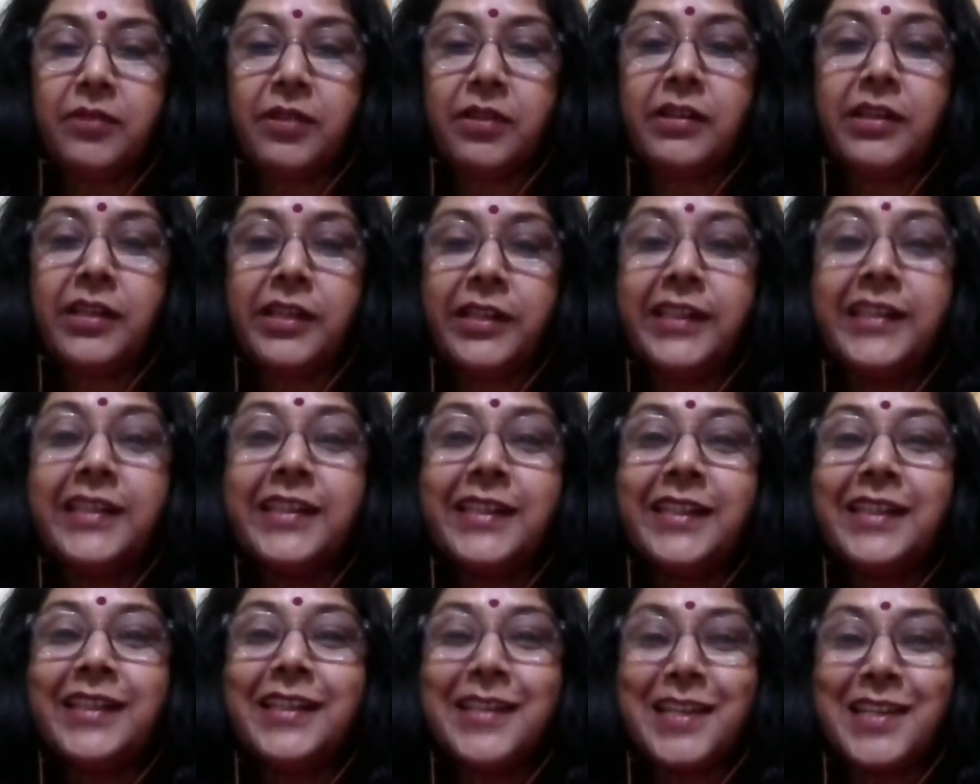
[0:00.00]

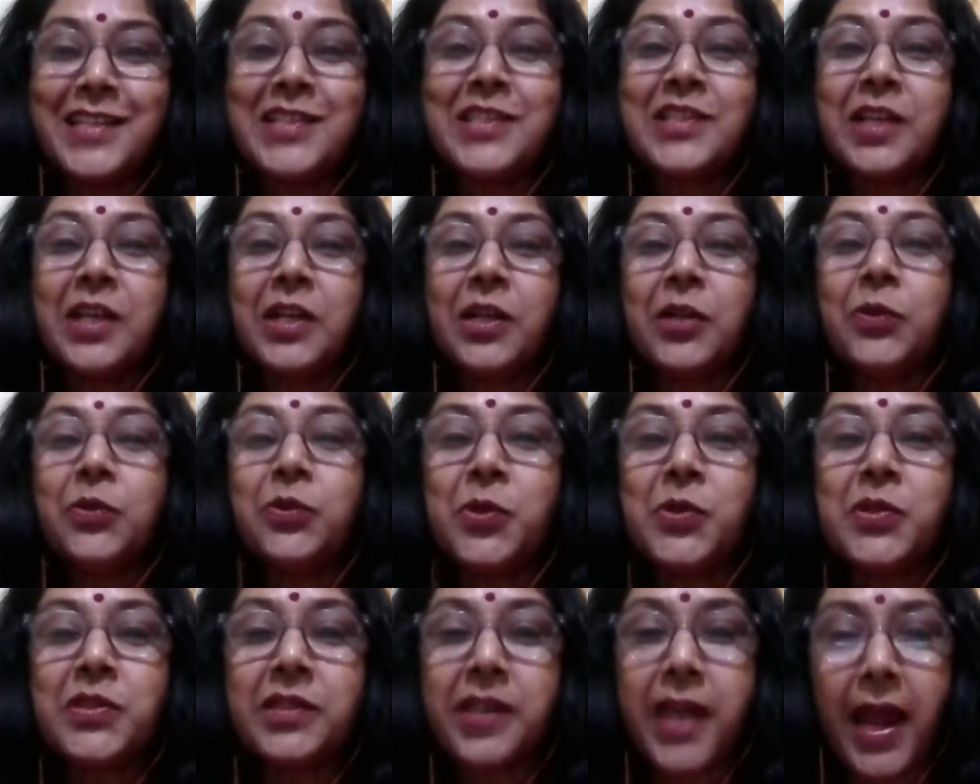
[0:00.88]
returning us
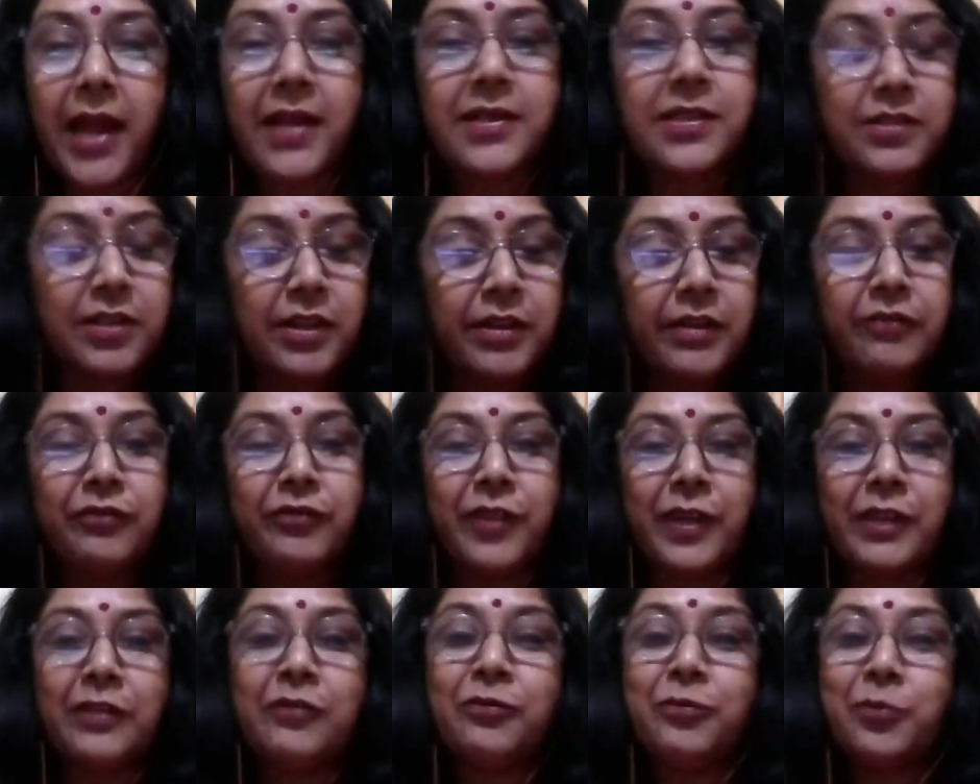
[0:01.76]
those cash, and
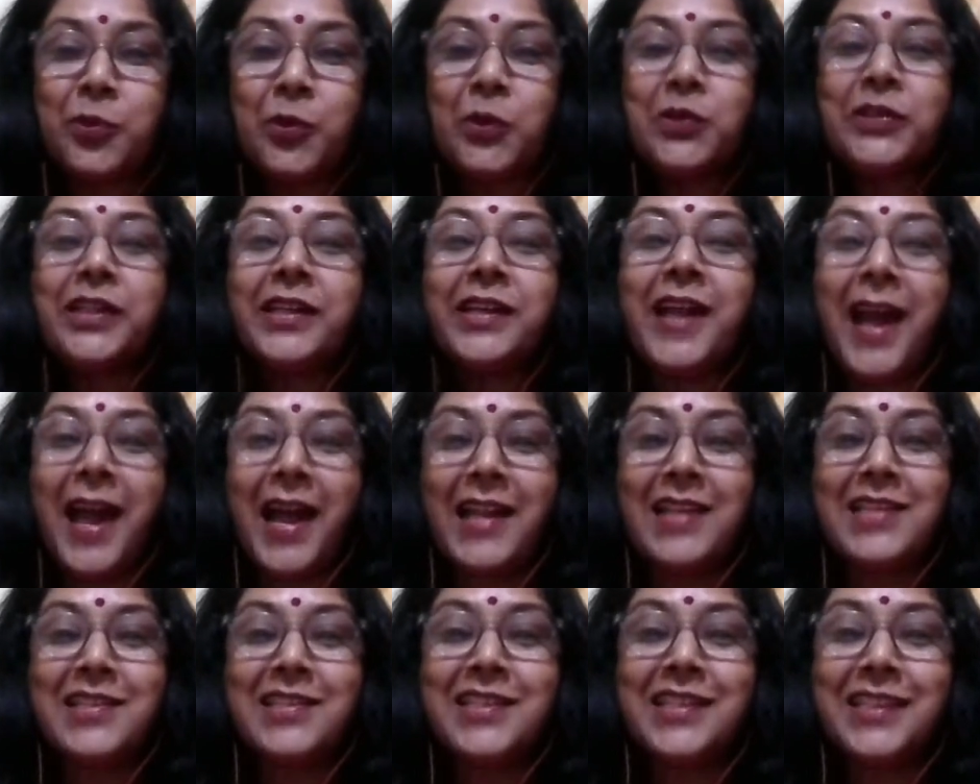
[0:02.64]
both her
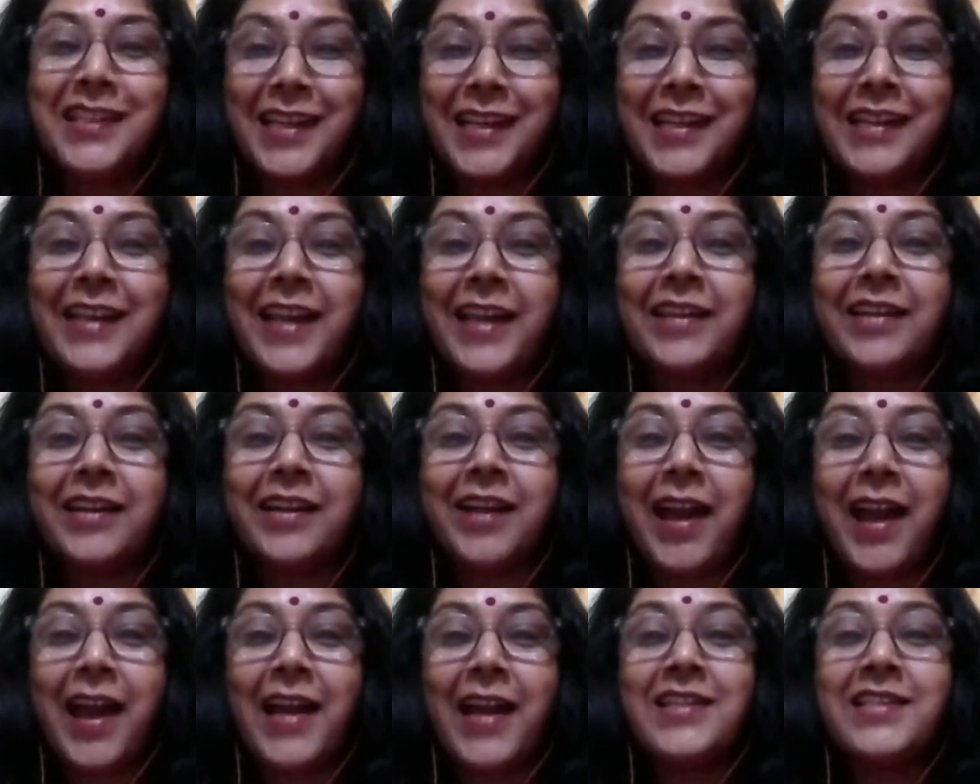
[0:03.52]
hands she held like her
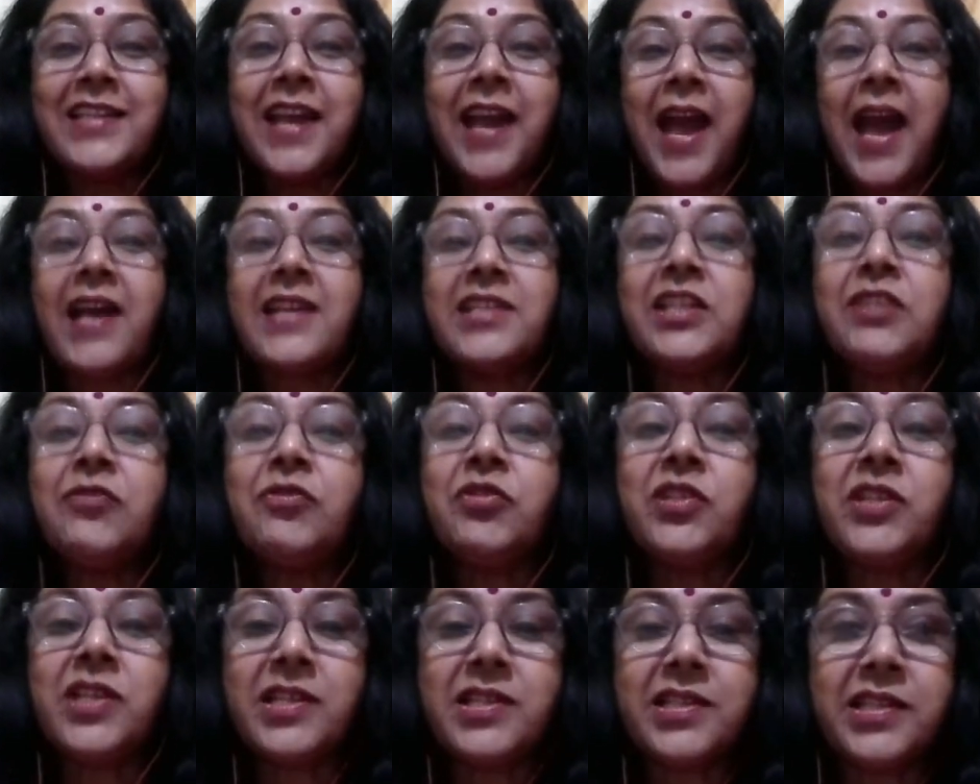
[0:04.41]
hand, as if
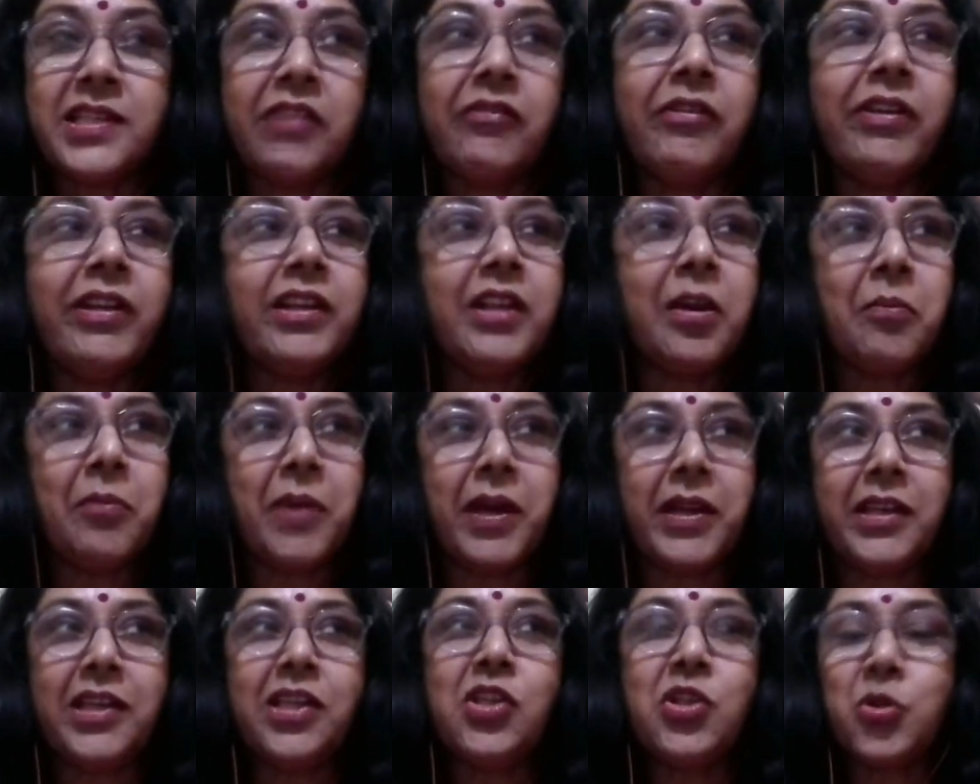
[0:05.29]
she is giving the
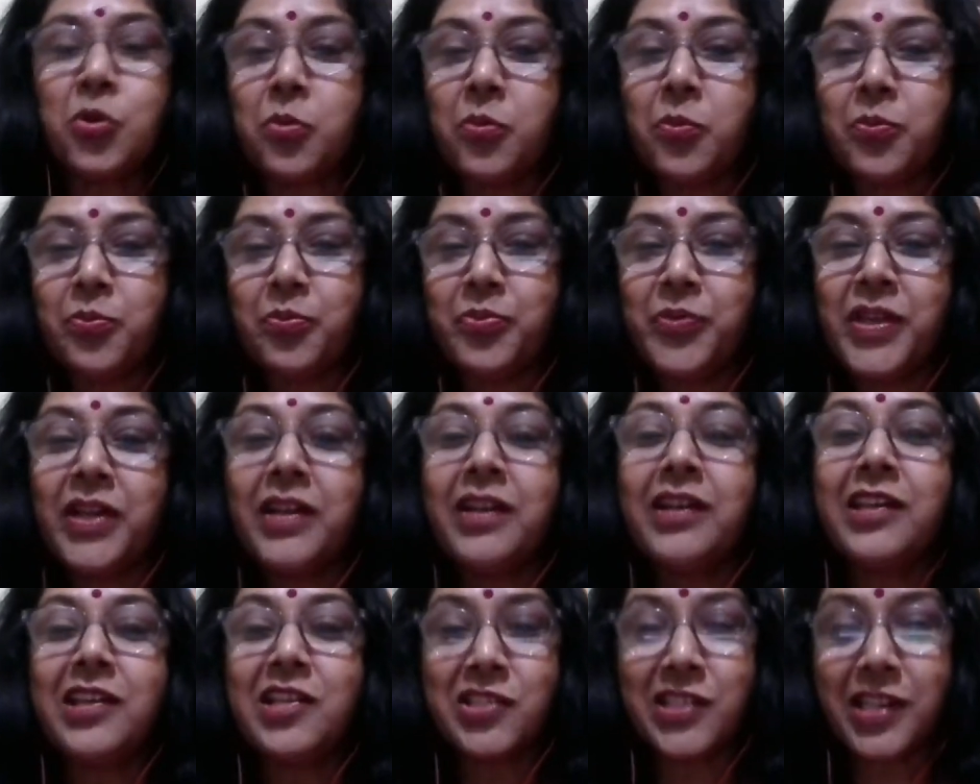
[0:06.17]
money to
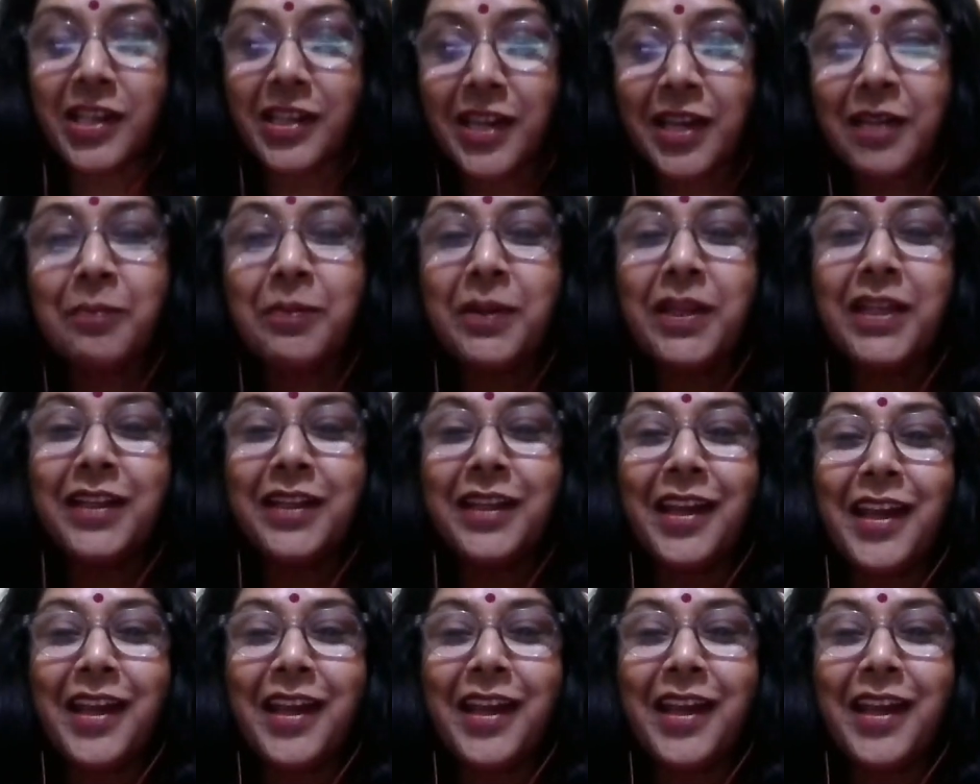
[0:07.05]
Krishnan and me.